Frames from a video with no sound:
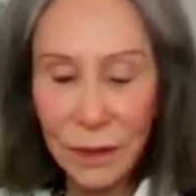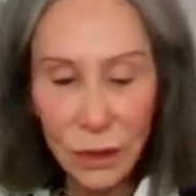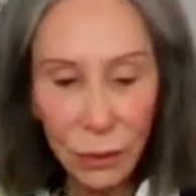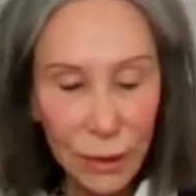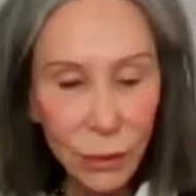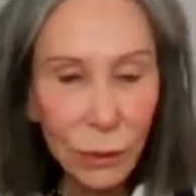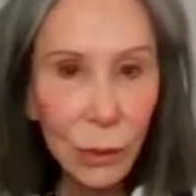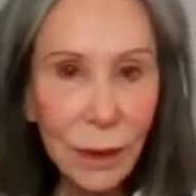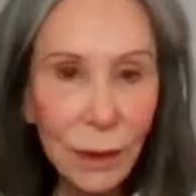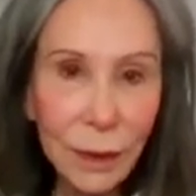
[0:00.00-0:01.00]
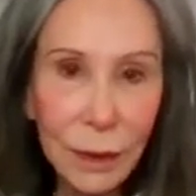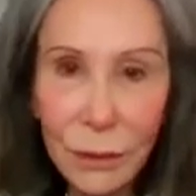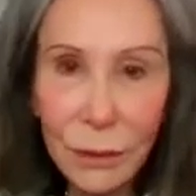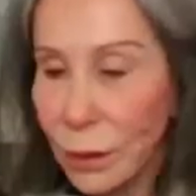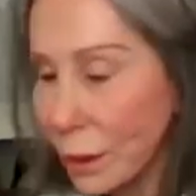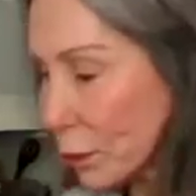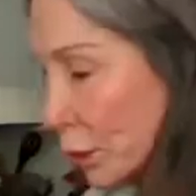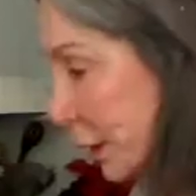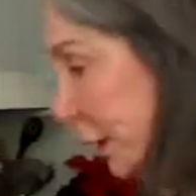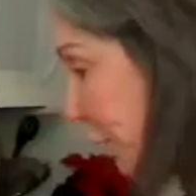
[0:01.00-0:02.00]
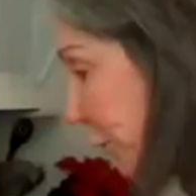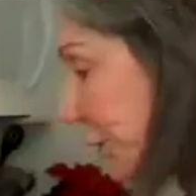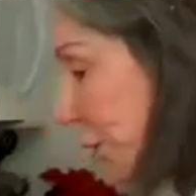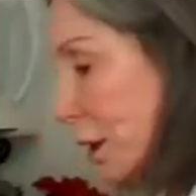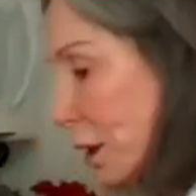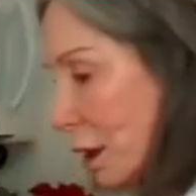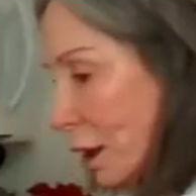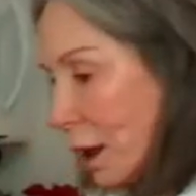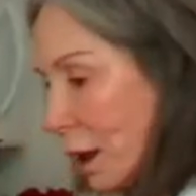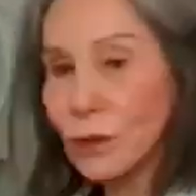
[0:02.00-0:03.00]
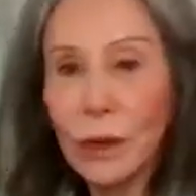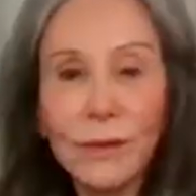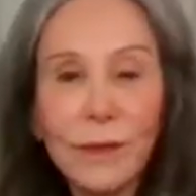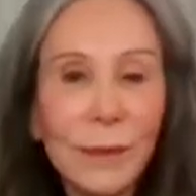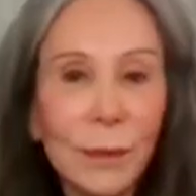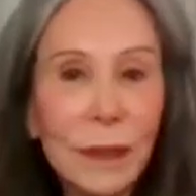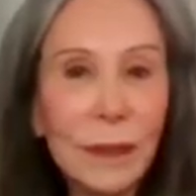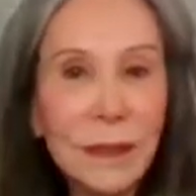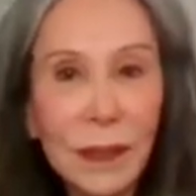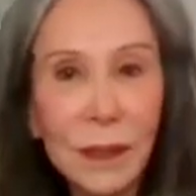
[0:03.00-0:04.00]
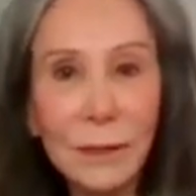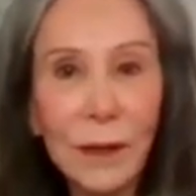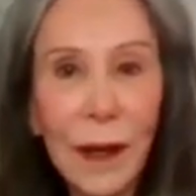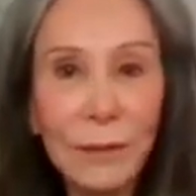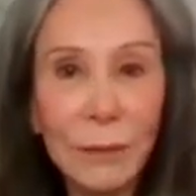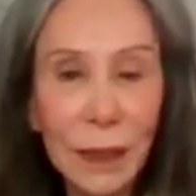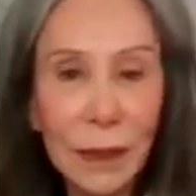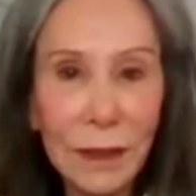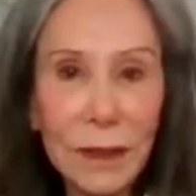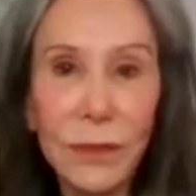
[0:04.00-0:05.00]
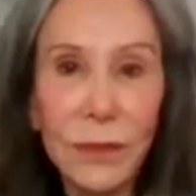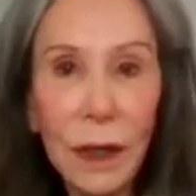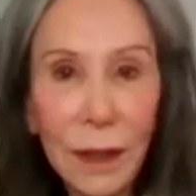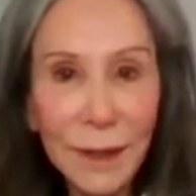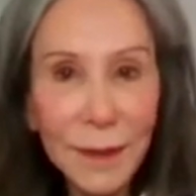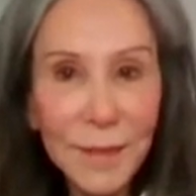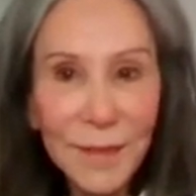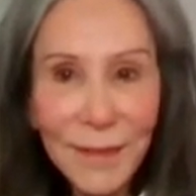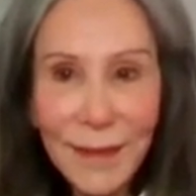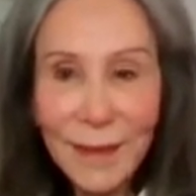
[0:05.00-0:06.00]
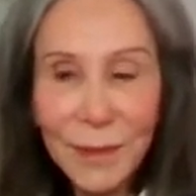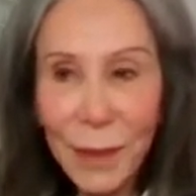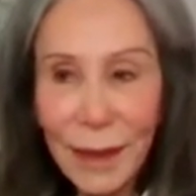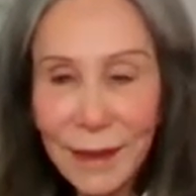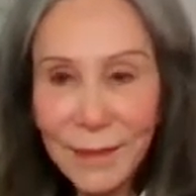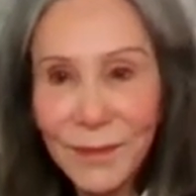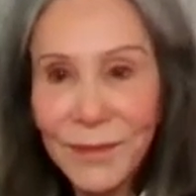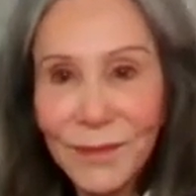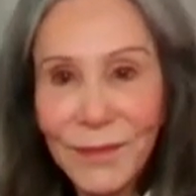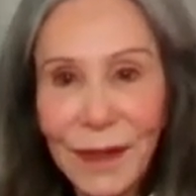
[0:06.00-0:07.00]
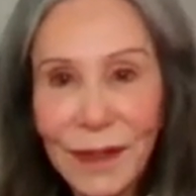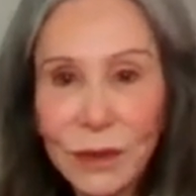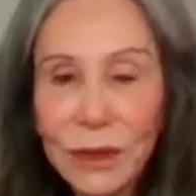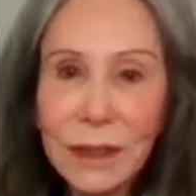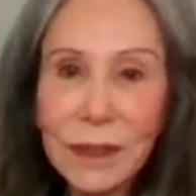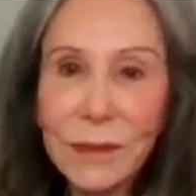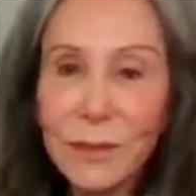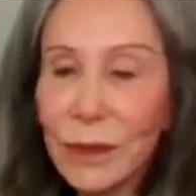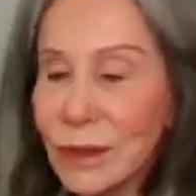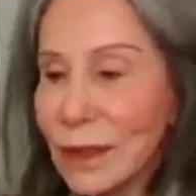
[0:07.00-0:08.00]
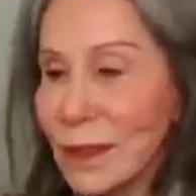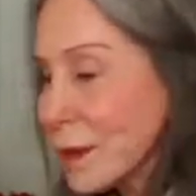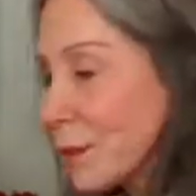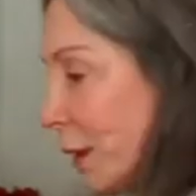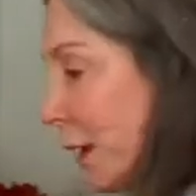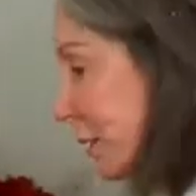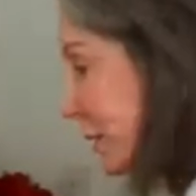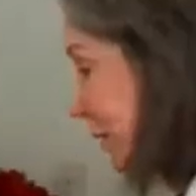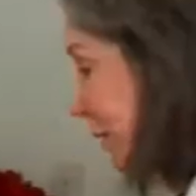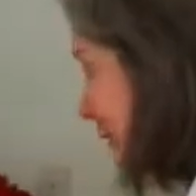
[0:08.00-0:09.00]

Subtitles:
So that's why we want to be really, really careful. I don't know if I've been this careful. I've made it this far, but it's good to keep those things in mind.